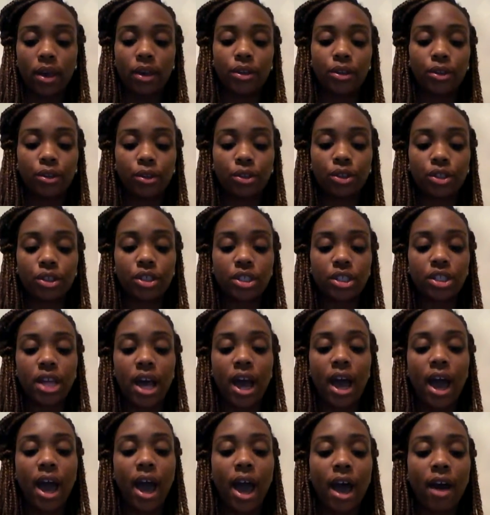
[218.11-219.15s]
Users
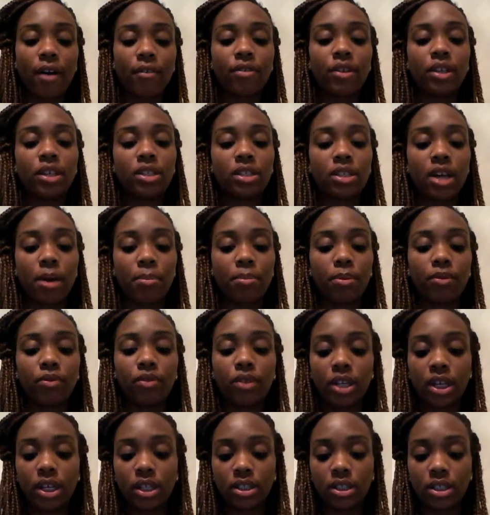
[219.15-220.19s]
that have this type of
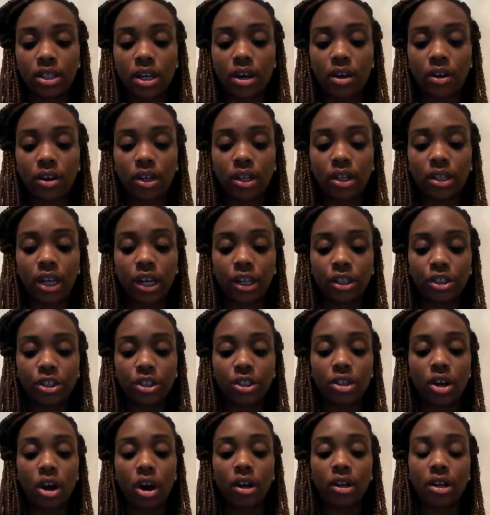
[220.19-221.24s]
DSL
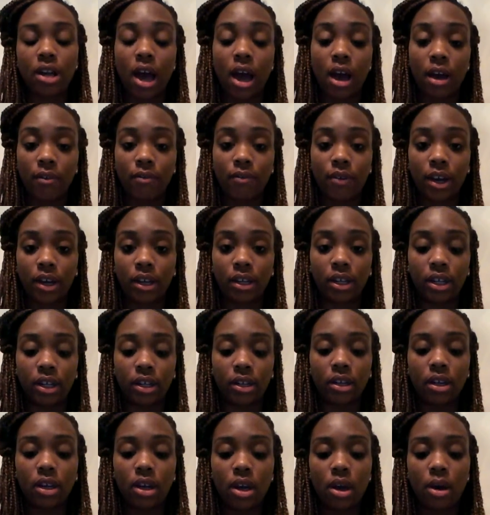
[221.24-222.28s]
connection are not affected
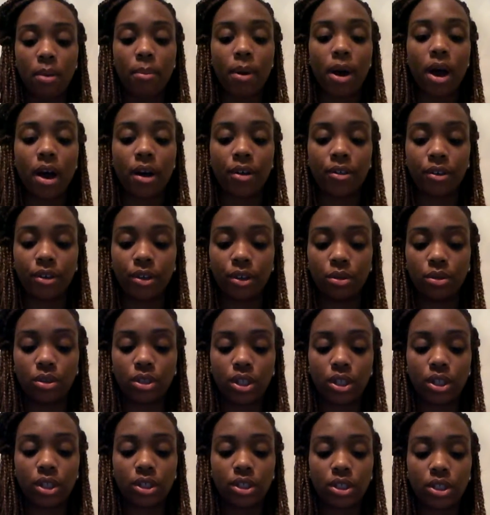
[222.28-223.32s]
by other
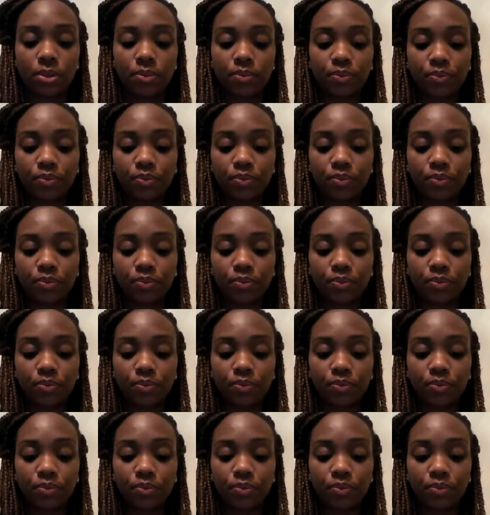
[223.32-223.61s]
users.